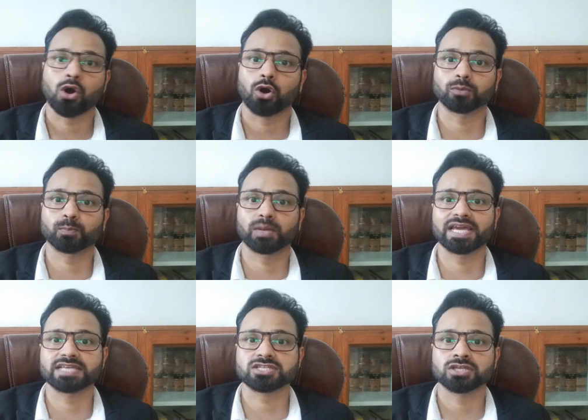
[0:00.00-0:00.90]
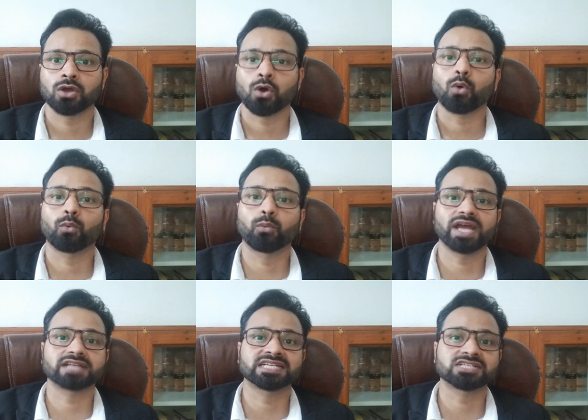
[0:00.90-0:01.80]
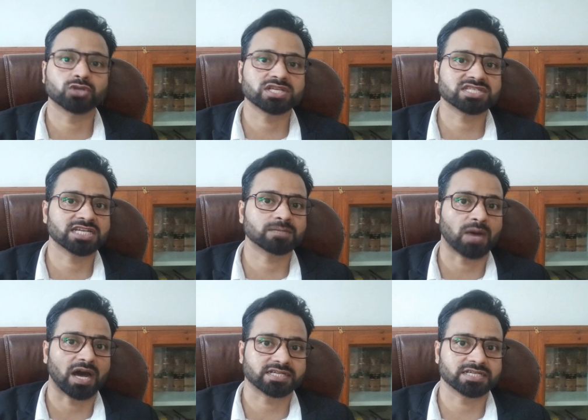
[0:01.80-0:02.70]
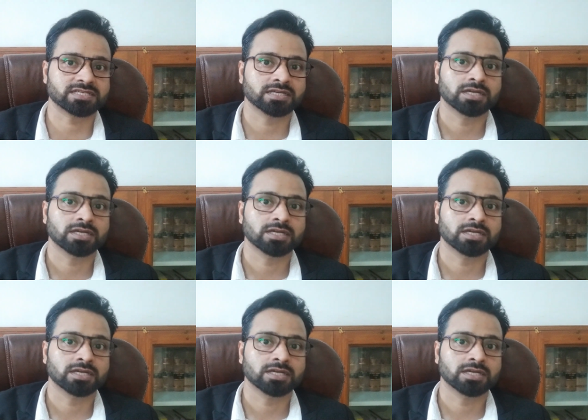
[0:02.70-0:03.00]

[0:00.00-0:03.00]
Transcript: or place where the interested parties